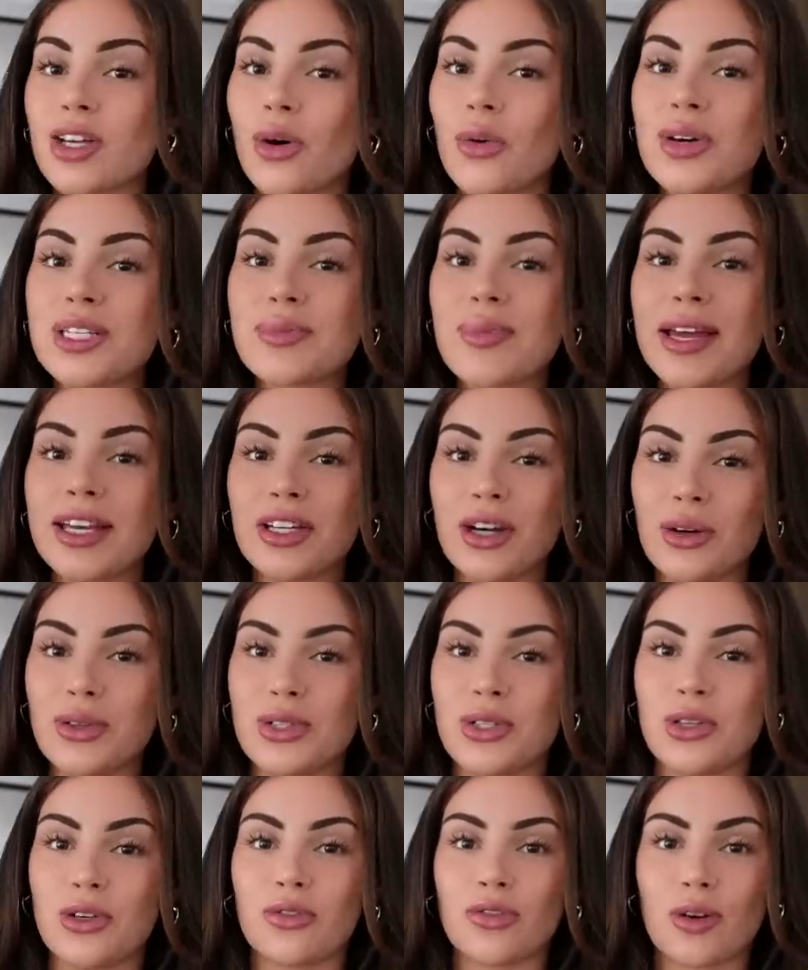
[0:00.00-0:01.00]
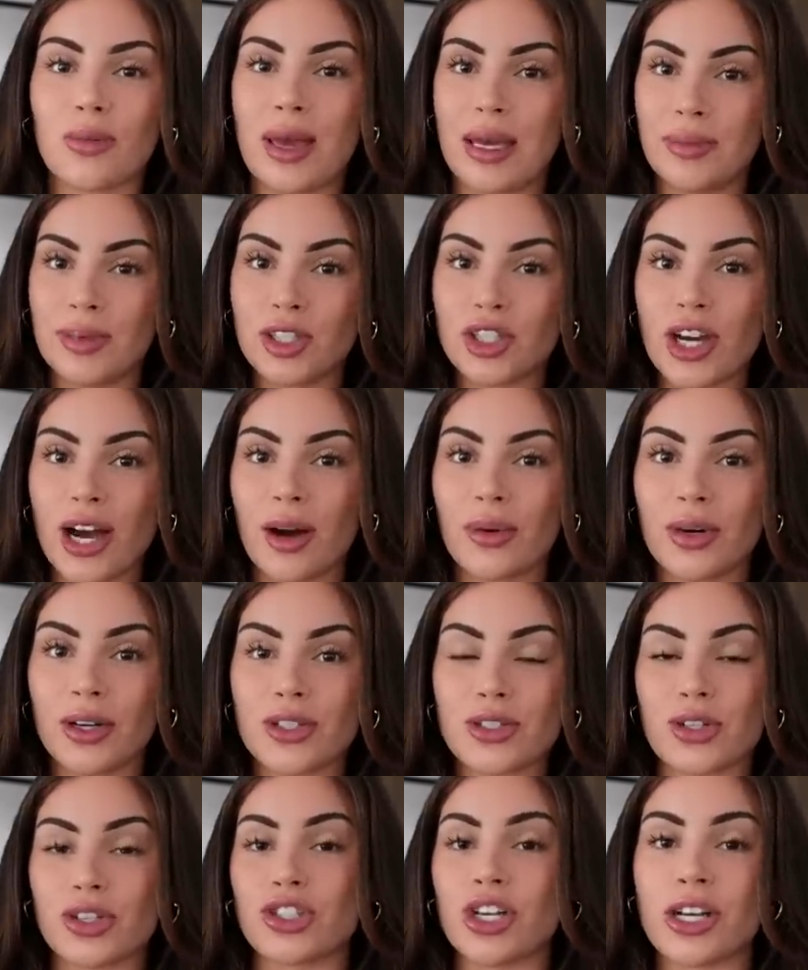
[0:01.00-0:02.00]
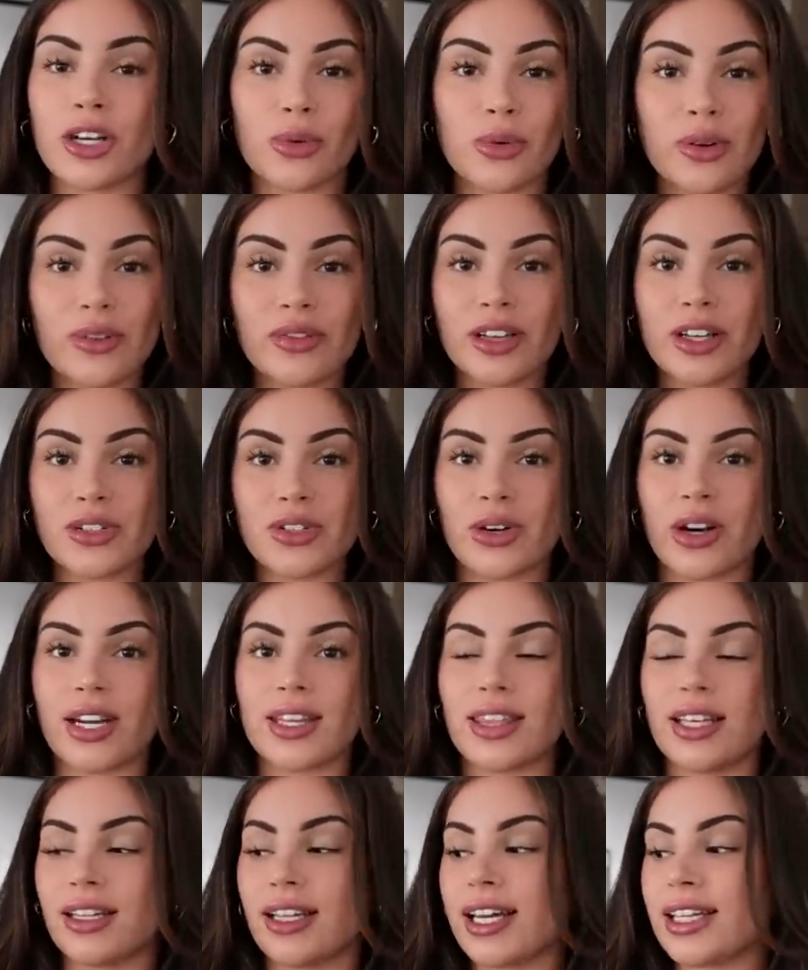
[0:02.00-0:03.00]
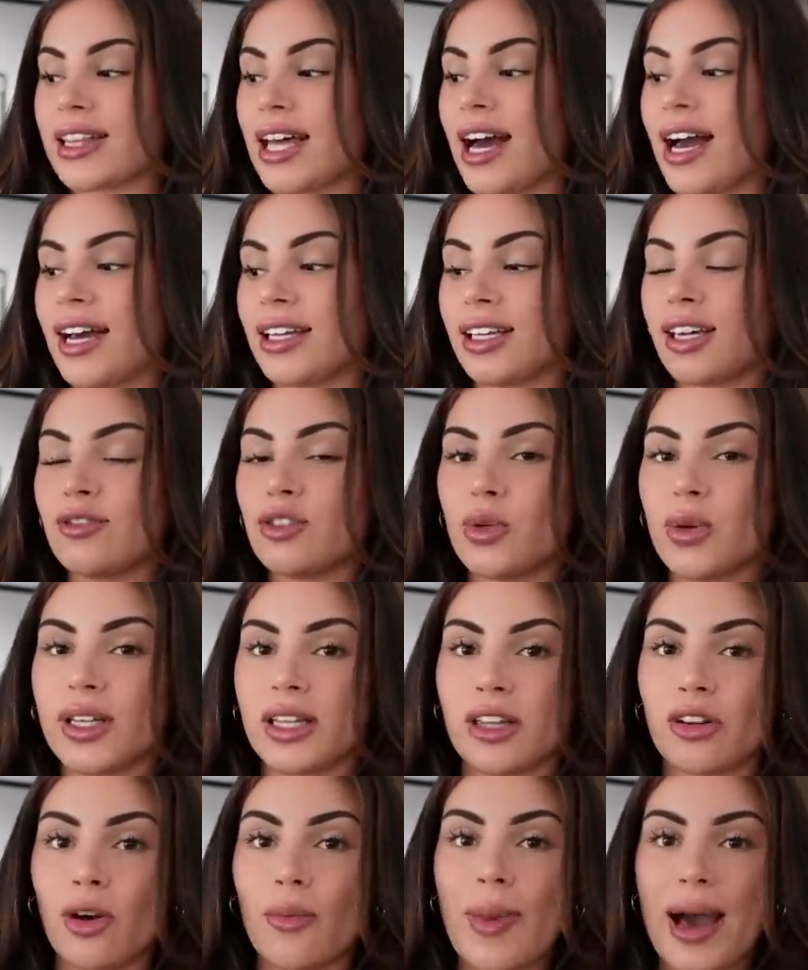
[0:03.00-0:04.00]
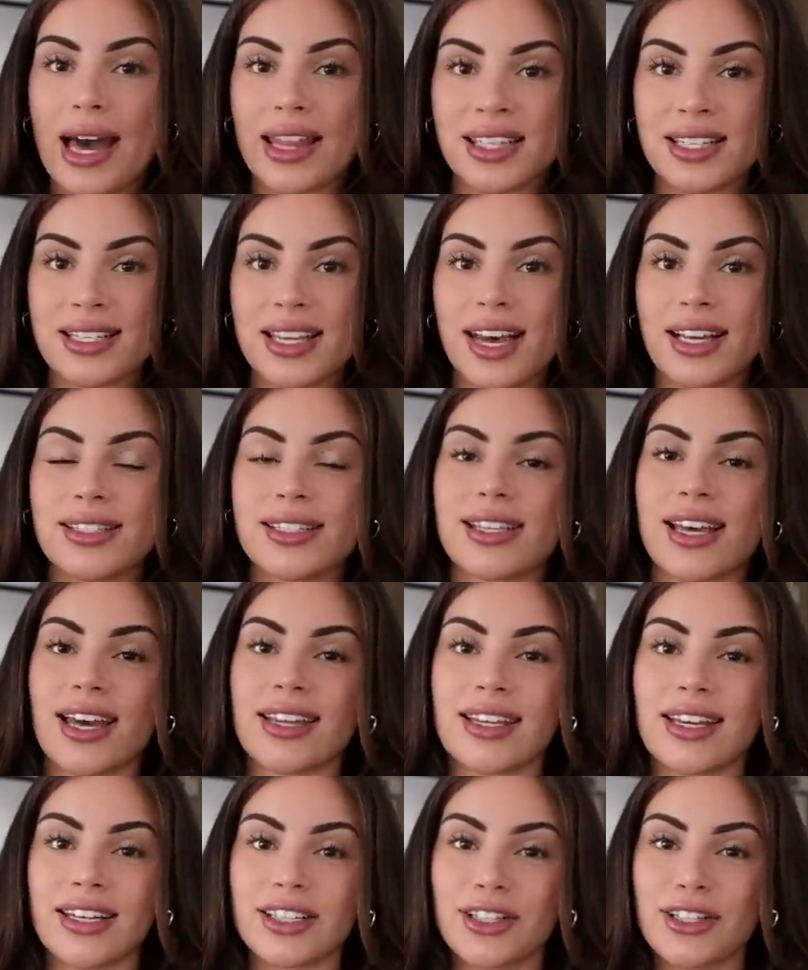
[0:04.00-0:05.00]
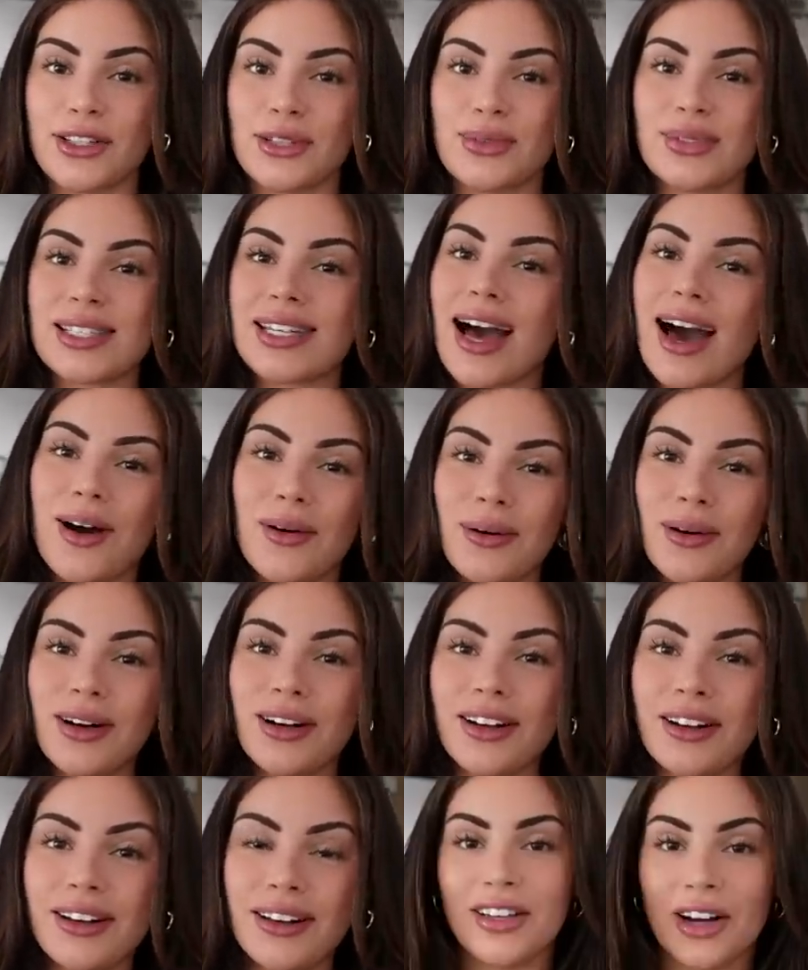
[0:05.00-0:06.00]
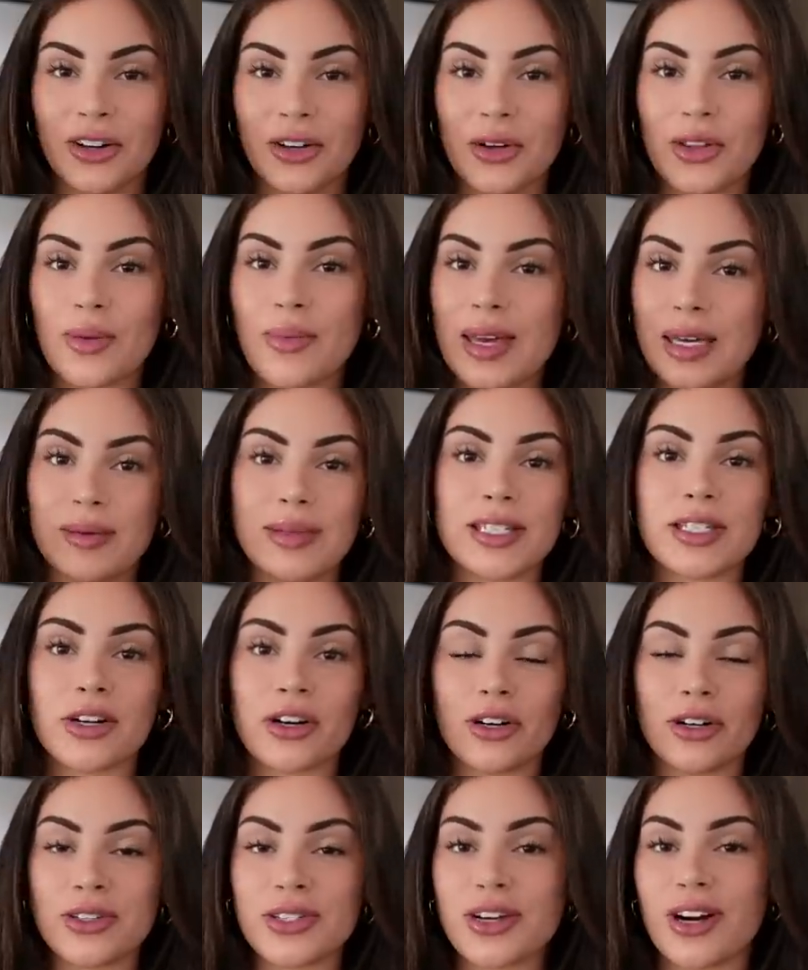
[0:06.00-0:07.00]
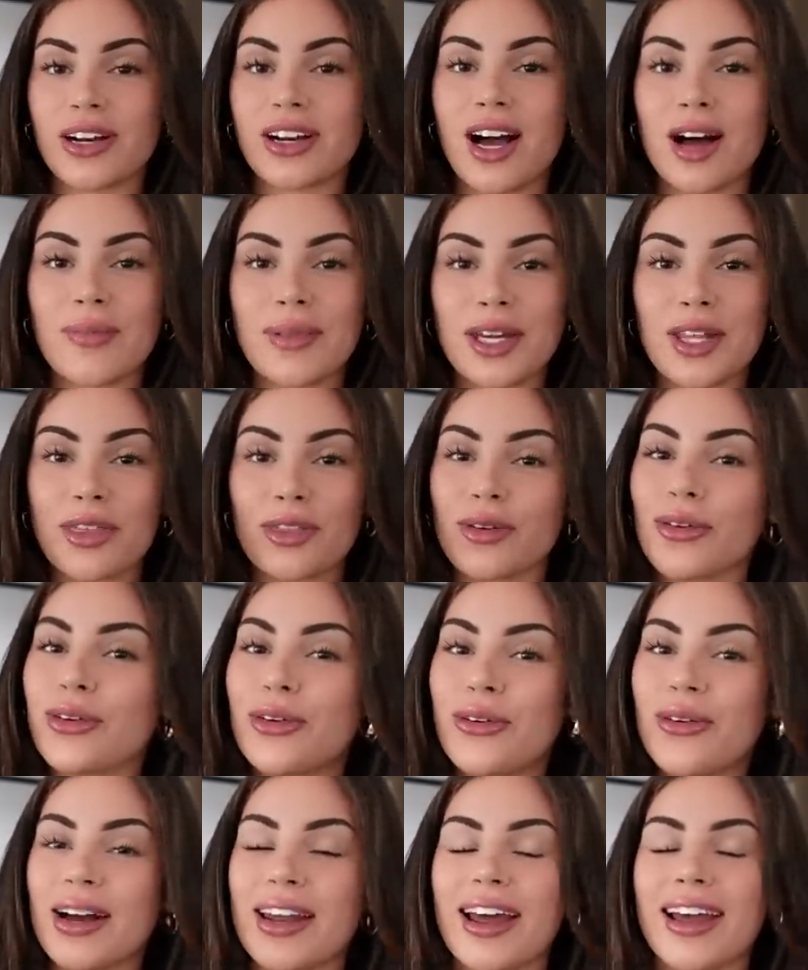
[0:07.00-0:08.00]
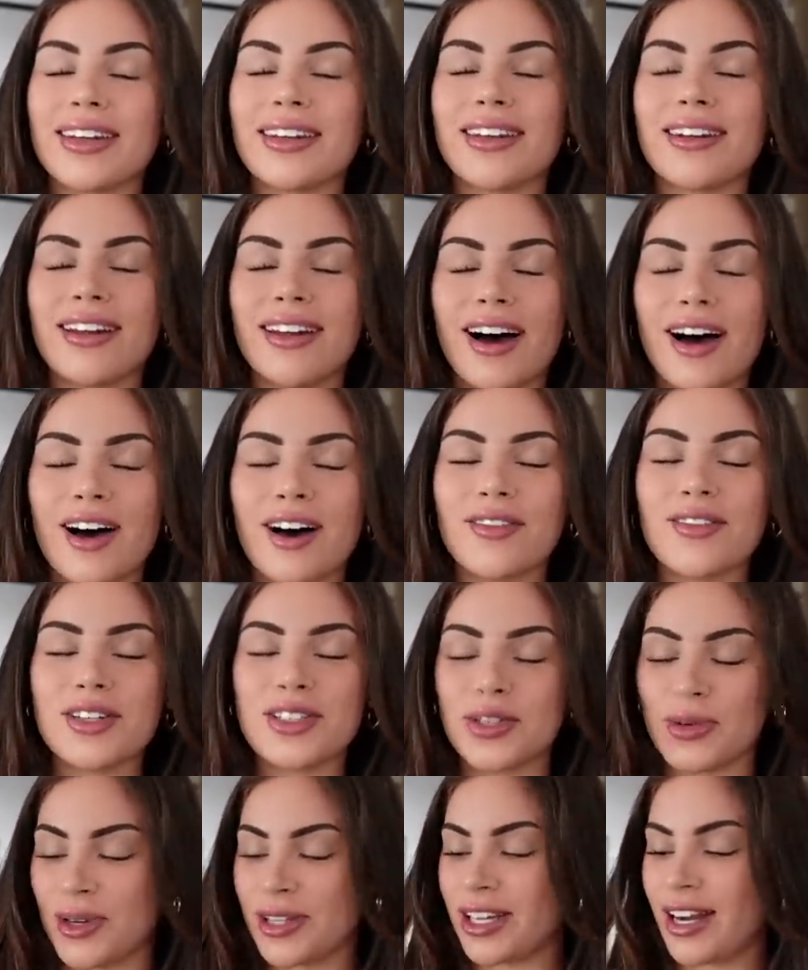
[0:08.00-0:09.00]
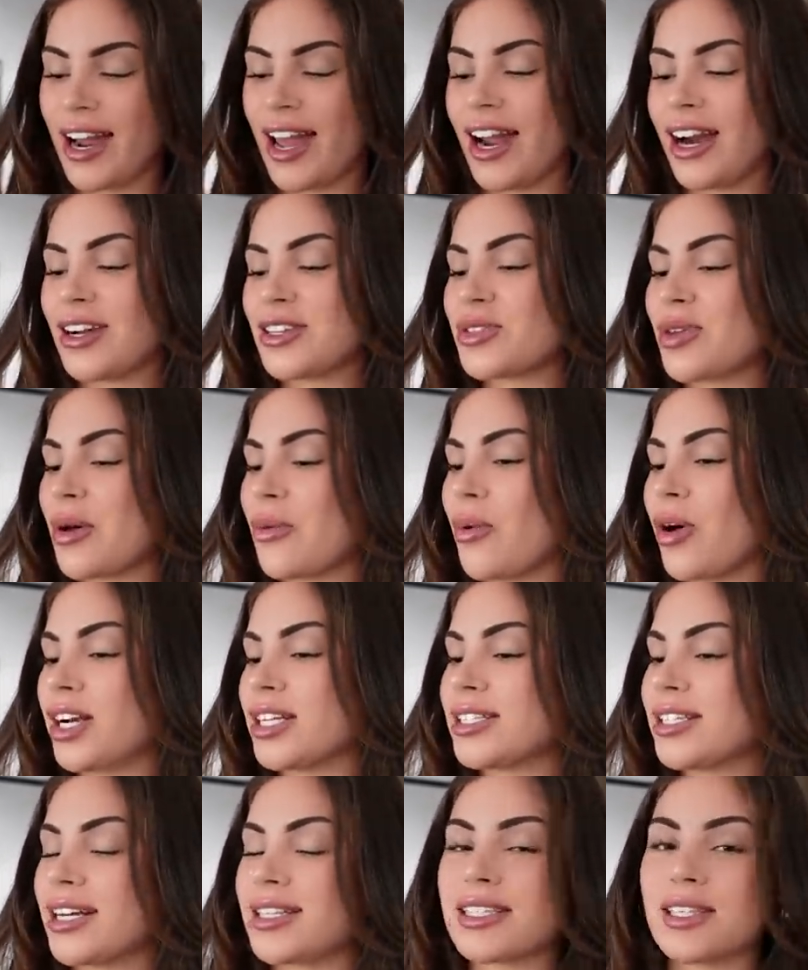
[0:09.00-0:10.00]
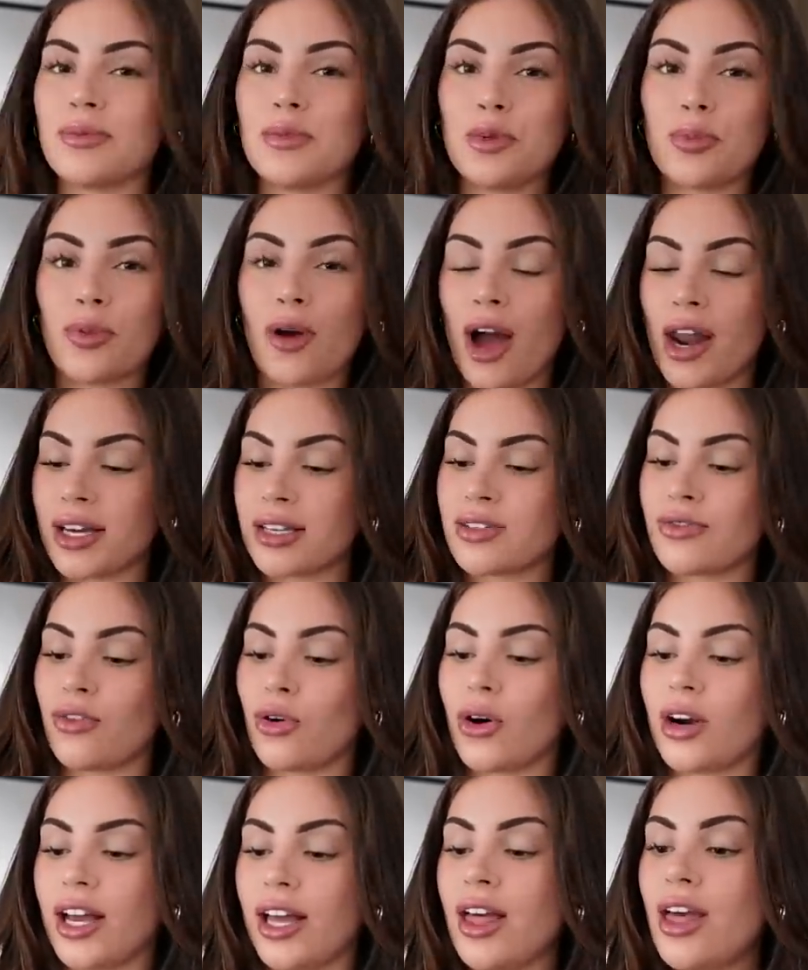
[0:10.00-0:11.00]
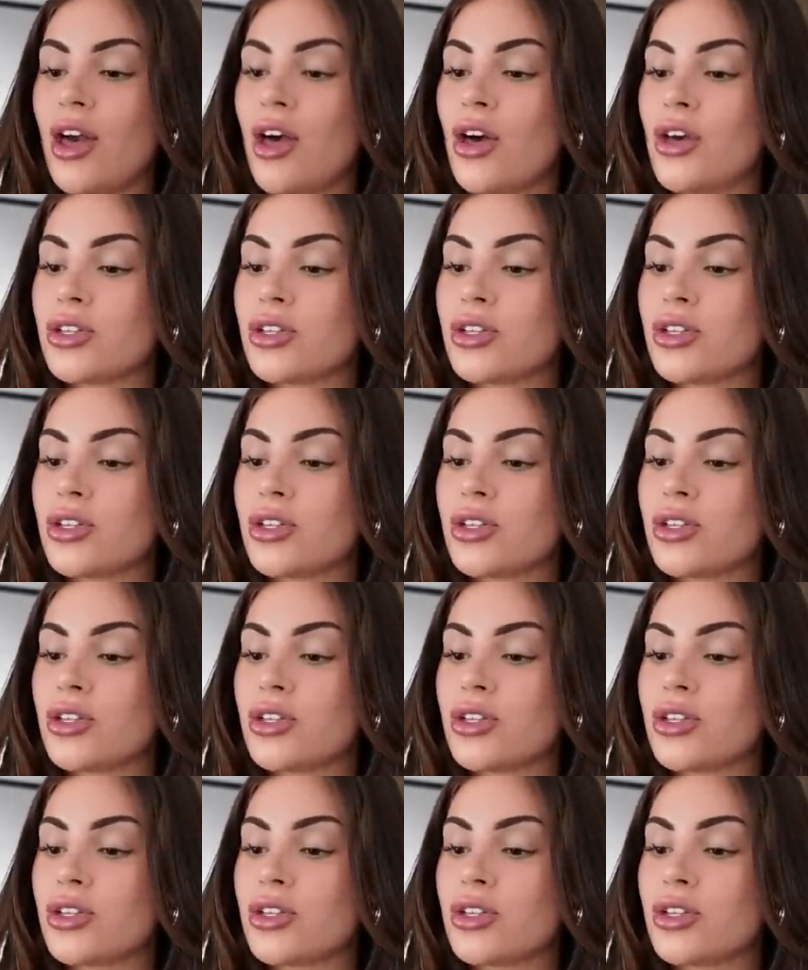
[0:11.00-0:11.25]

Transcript: always my go-to for baby showers or gender reveals or anything like that. I love doing little bath sets and then a cute towel. Y'all know the baby's curls are coming through and I love doing their hair. So I wanted to get some new products for it.